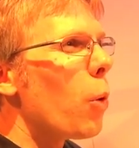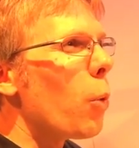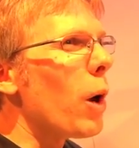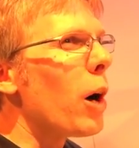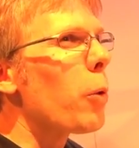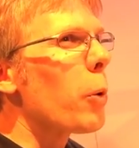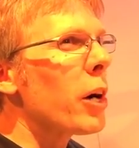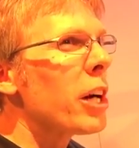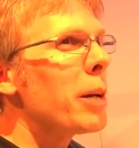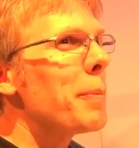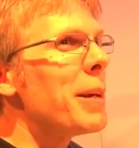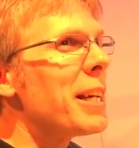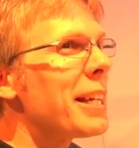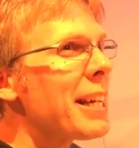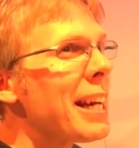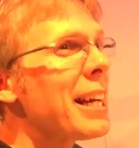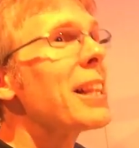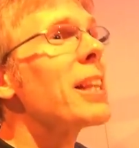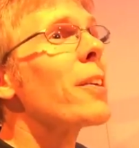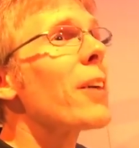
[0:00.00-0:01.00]
Well, we're going to be
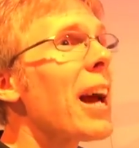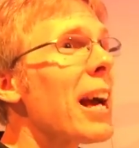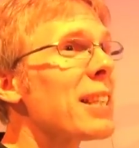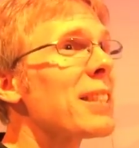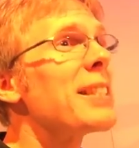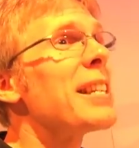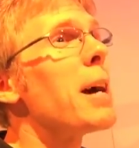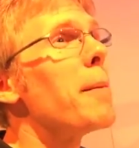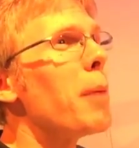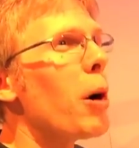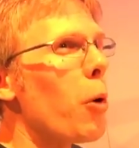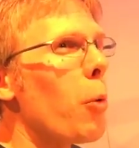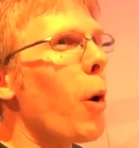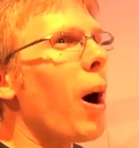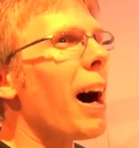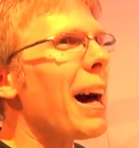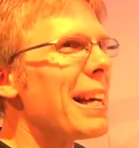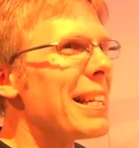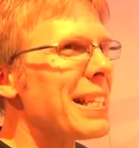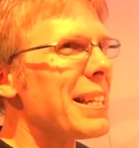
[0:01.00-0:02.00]
kicking their ass
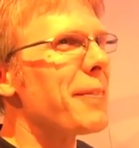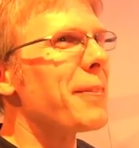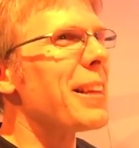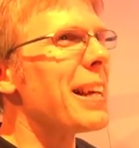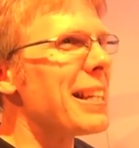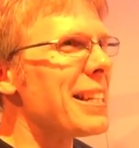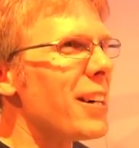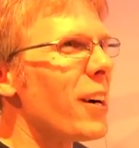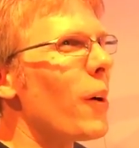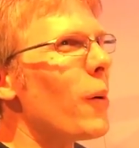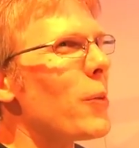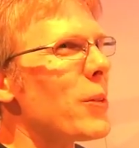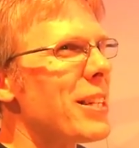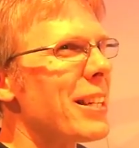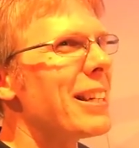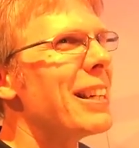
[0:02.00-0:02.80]
demo-wise if they don't.